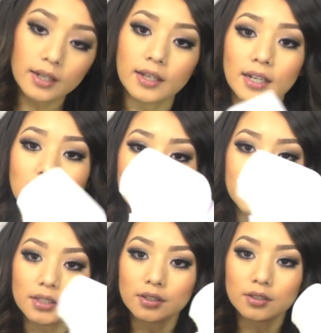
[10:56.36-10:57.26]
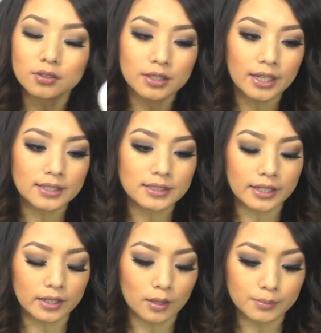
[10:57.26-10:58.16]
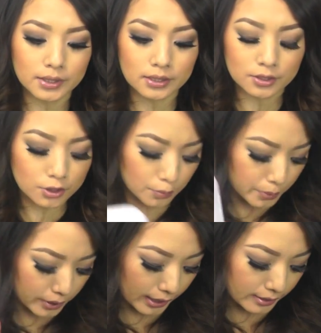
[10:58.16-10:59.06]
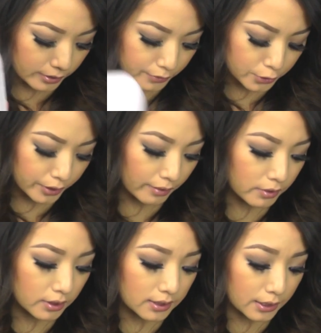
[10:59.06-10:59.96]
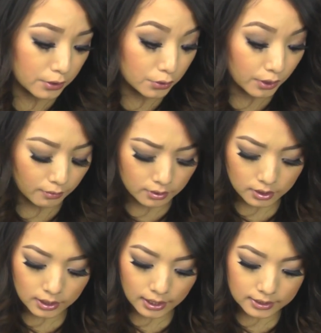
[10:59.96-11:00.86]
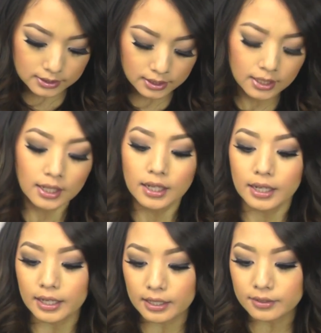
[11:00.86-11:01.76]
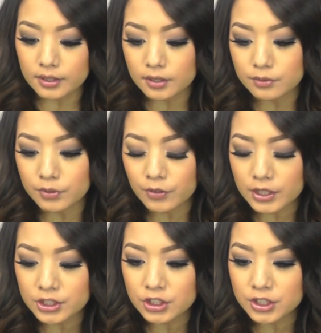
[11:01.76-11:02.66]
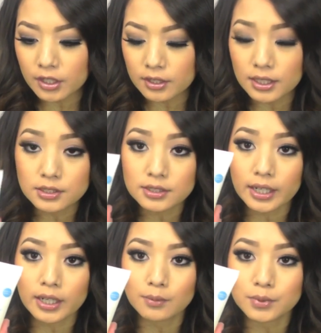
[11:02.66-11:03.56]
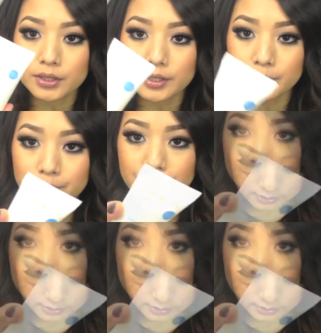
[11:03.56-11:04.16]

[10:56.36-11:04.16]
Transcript: And I love the little case that it comes in. Super handy for travel because I do travel a lot. And the refreshing gel cleanser that comes with it.